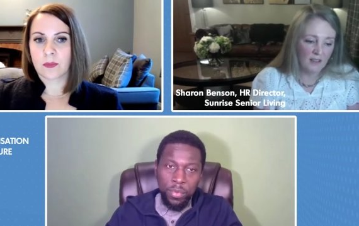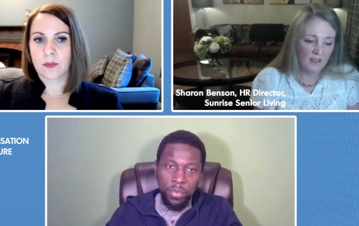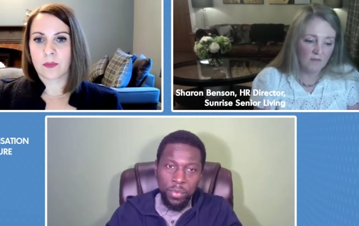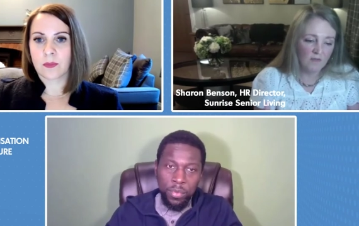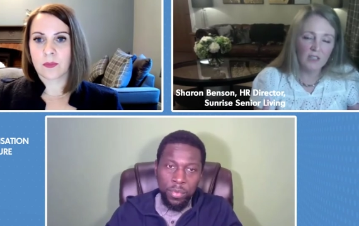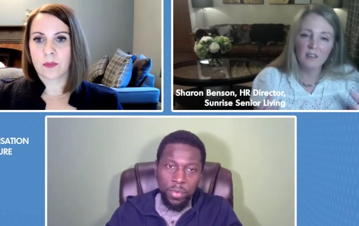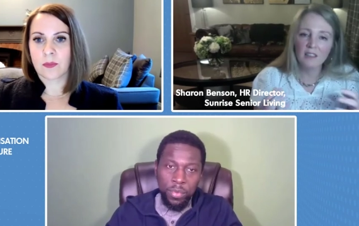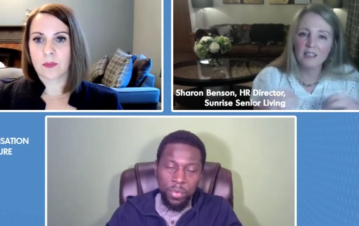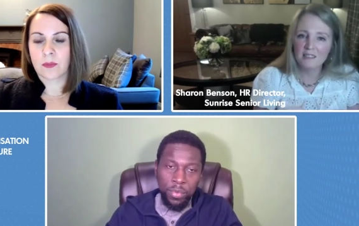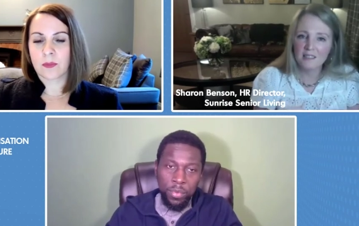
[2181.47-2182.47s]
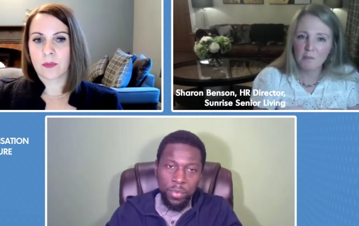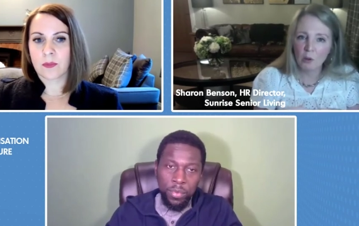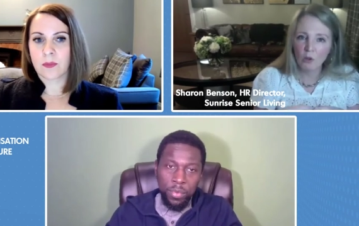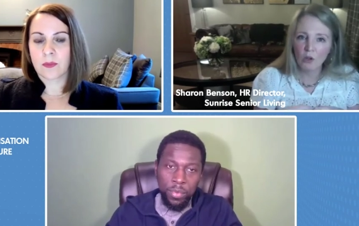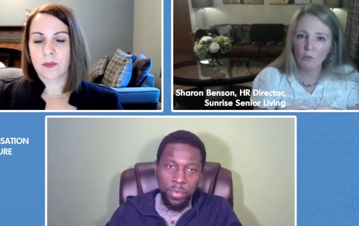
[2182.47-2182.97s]
Speaker 1: is a real easy
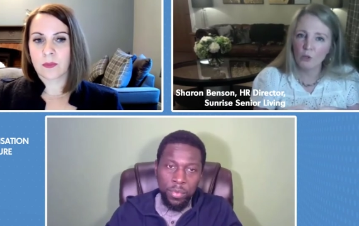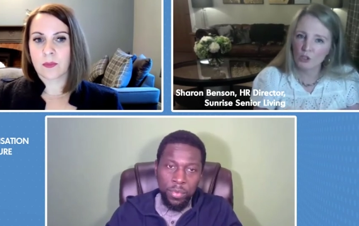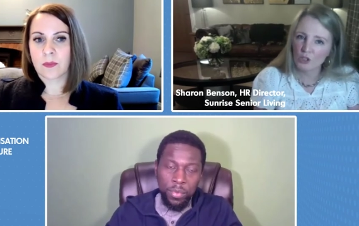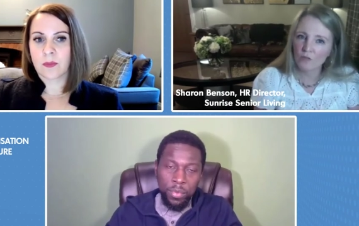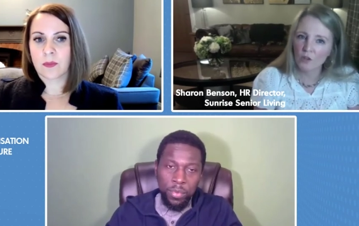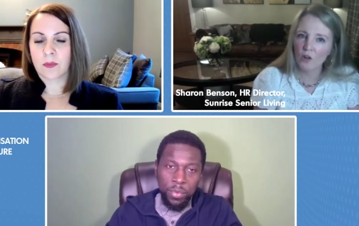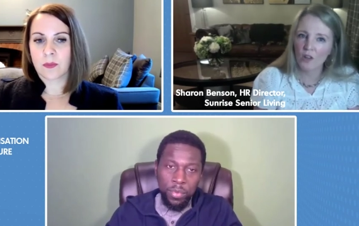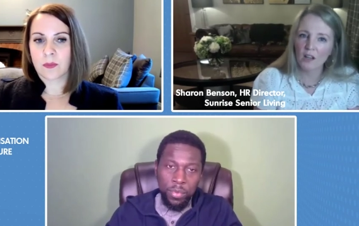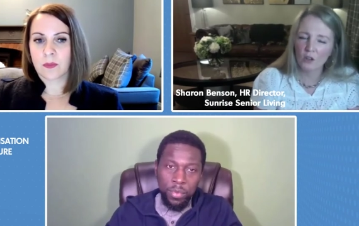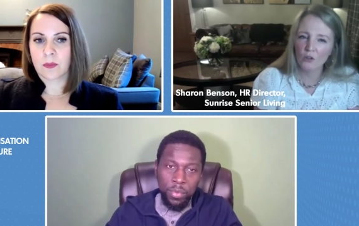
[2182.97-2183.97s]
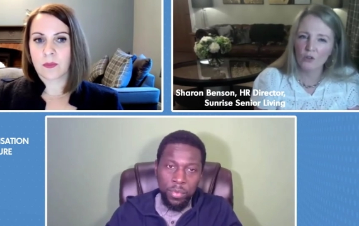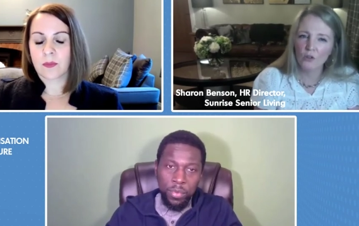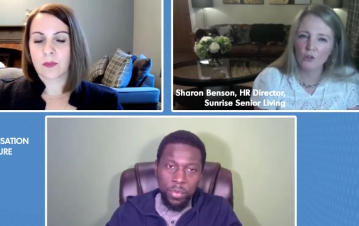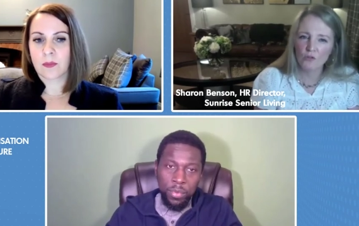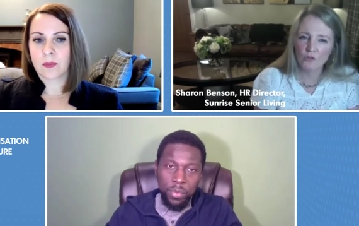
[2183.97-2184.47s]
bolt on once you've got that
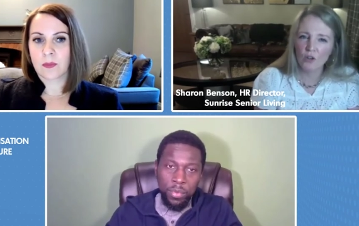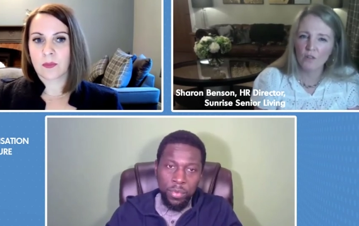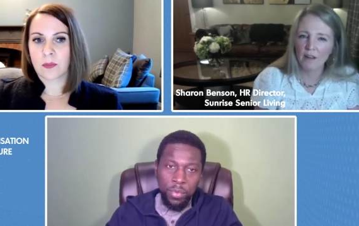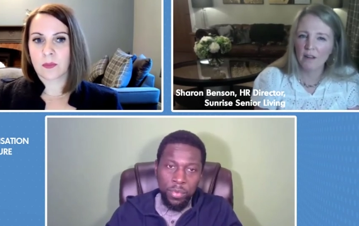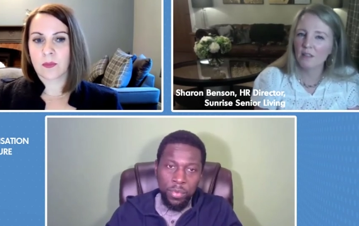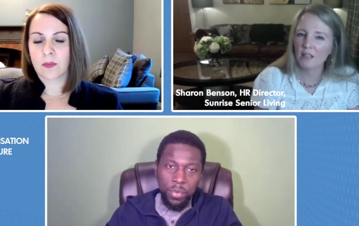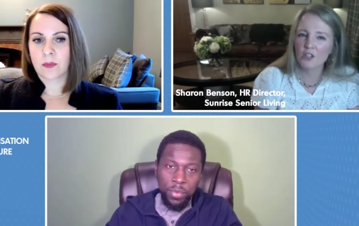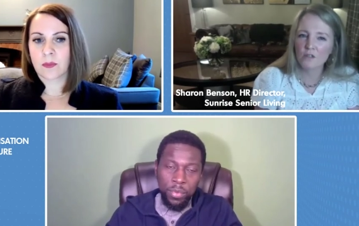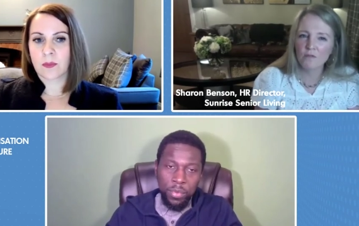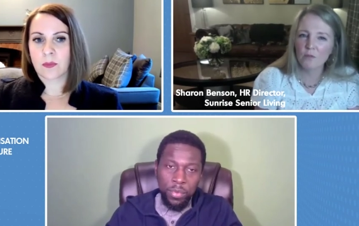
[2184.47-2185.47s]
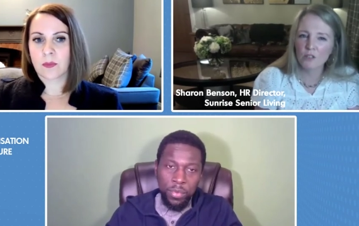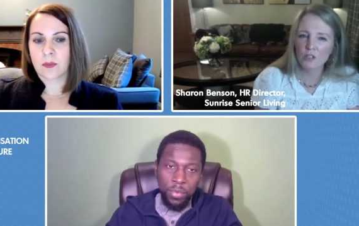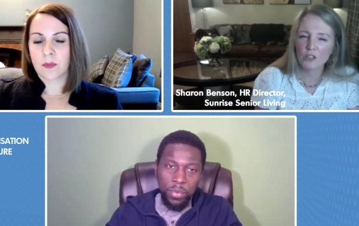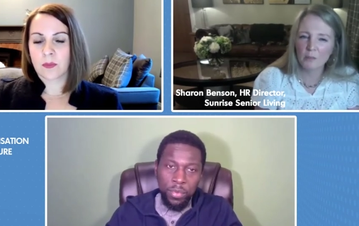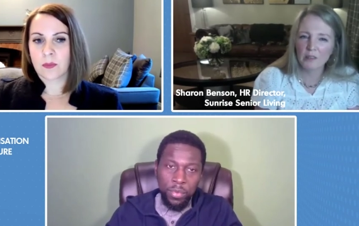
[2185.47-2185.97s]
core, strong foundation from which
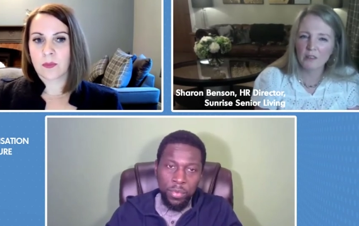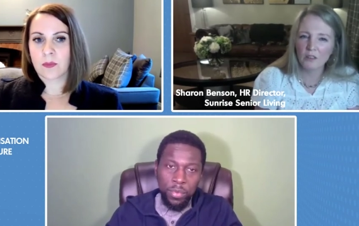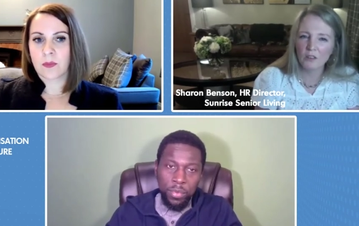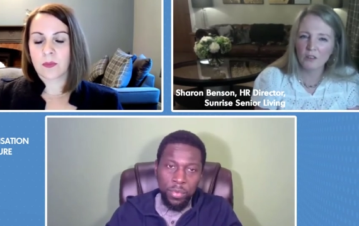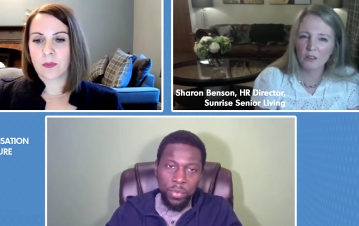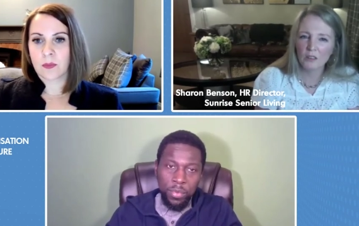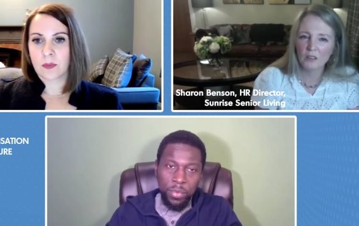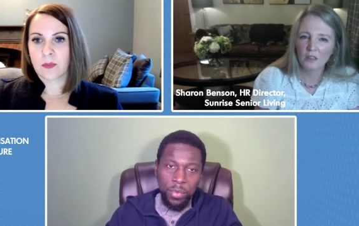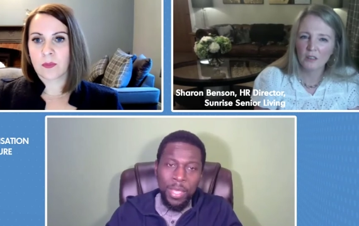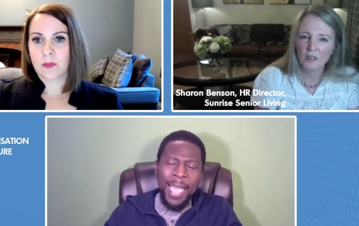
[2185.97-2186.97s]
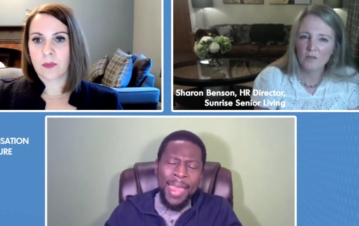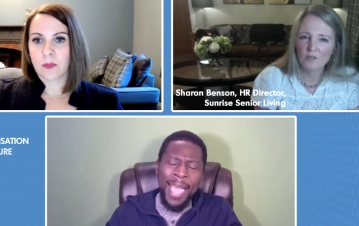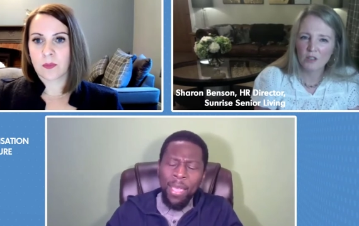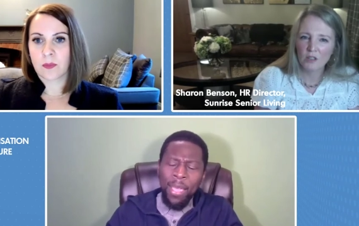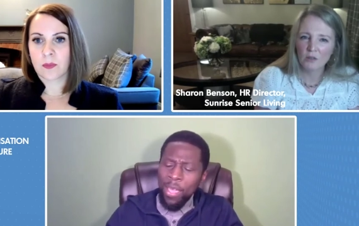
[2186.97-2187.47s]
to build on.
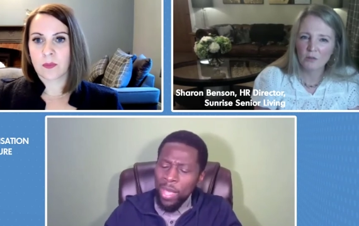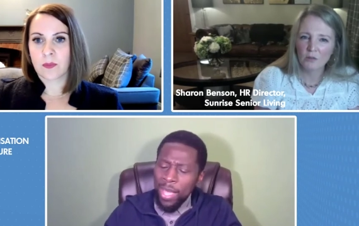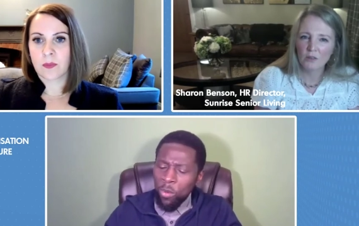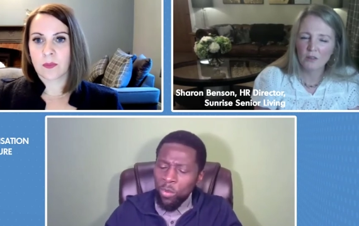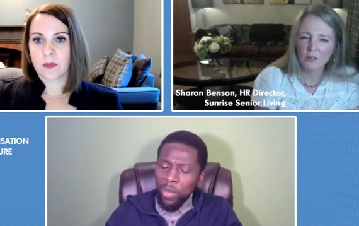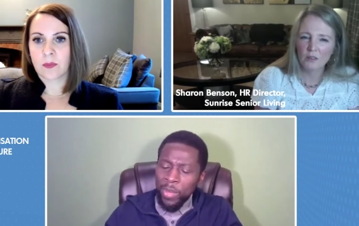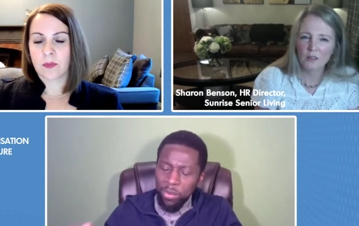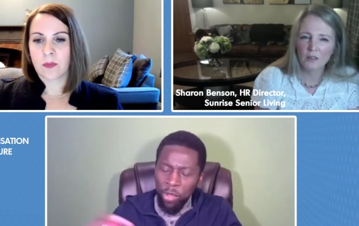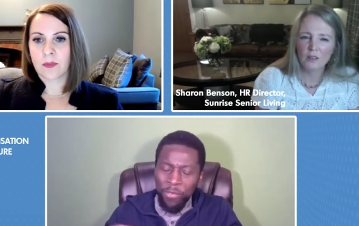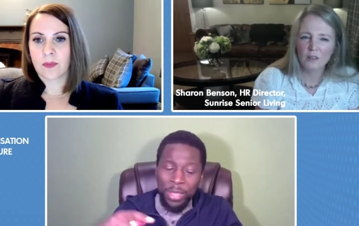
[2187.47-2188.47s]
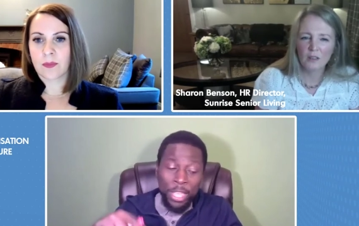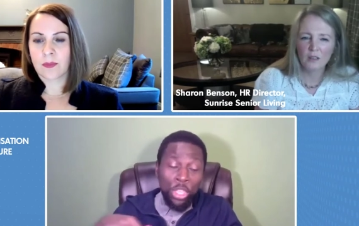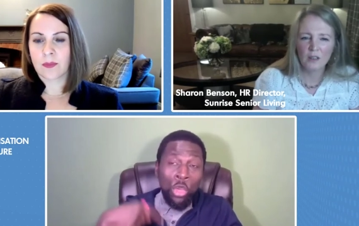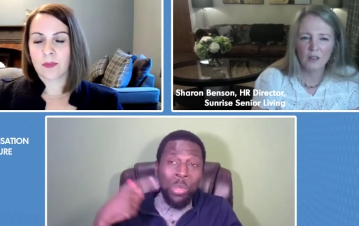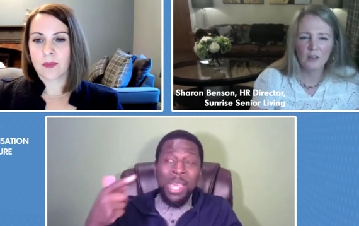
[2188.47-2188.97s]
Speaker 2: How, how, how, I mean, obviously,
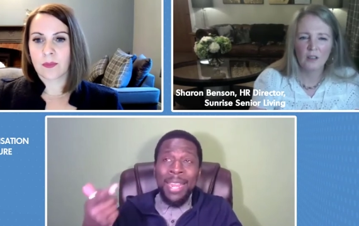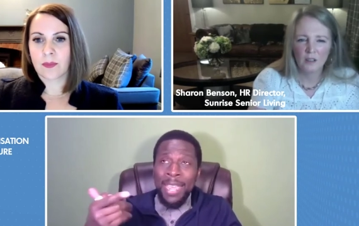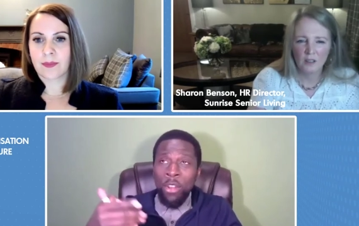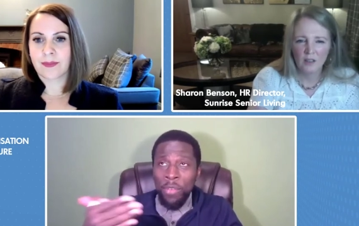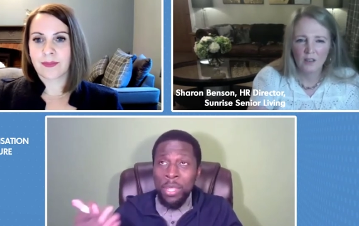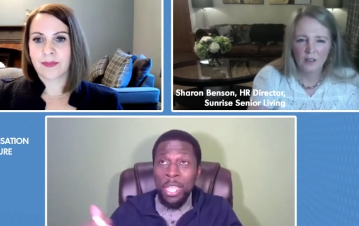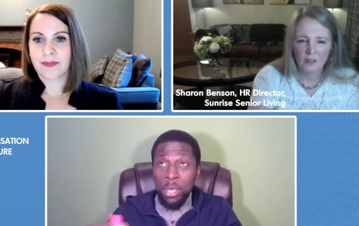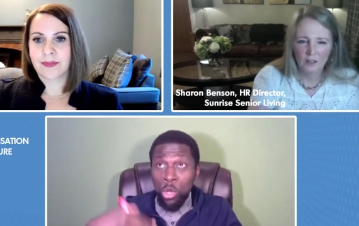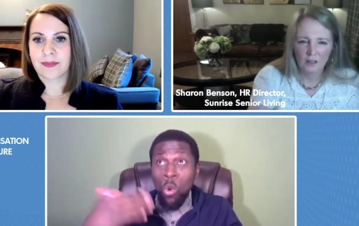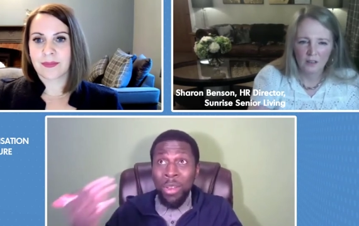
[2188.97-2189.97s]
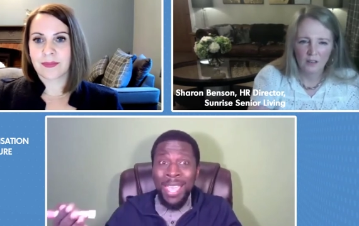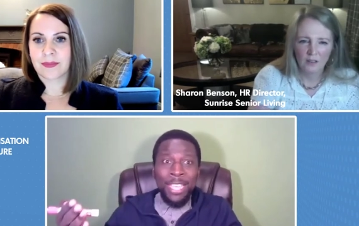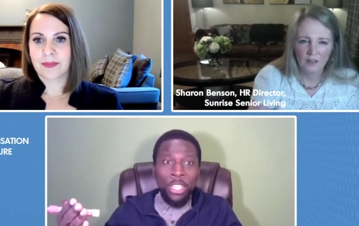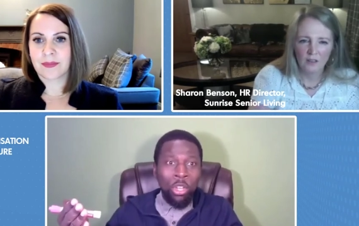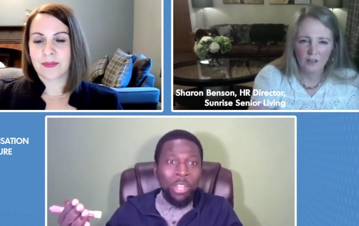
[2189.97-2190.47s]
you sell it in, obviously, because you are the
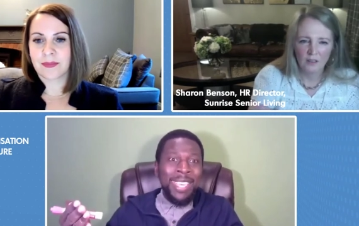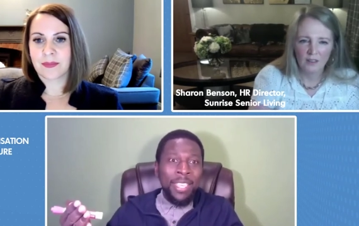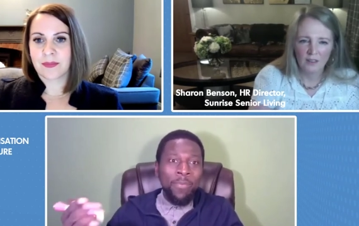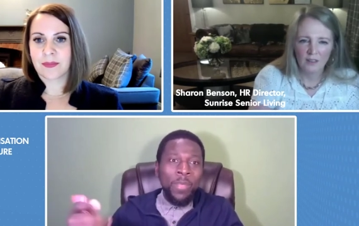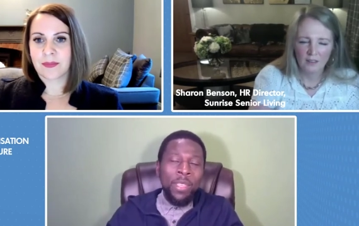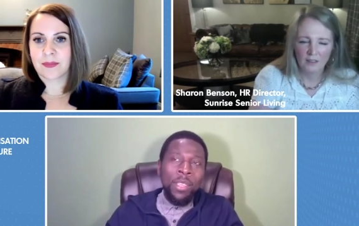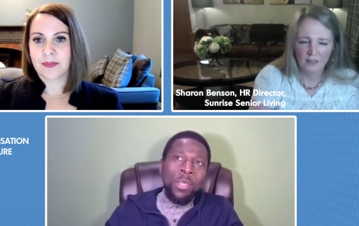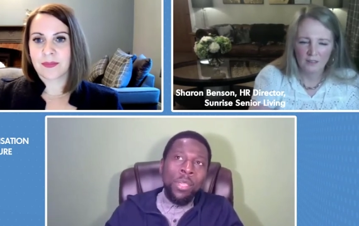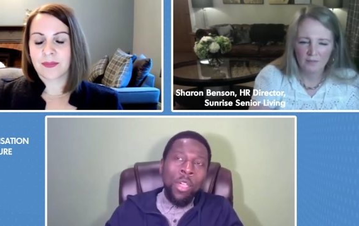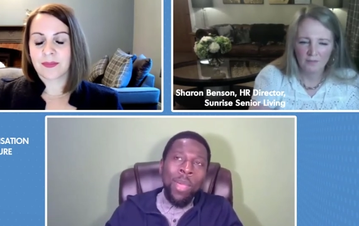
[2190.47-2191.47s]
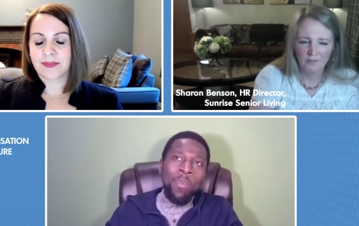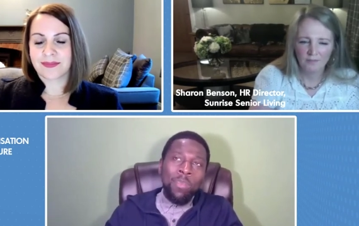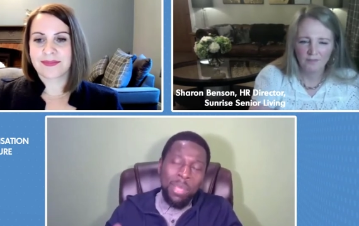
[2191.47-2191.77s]
HRD. So um,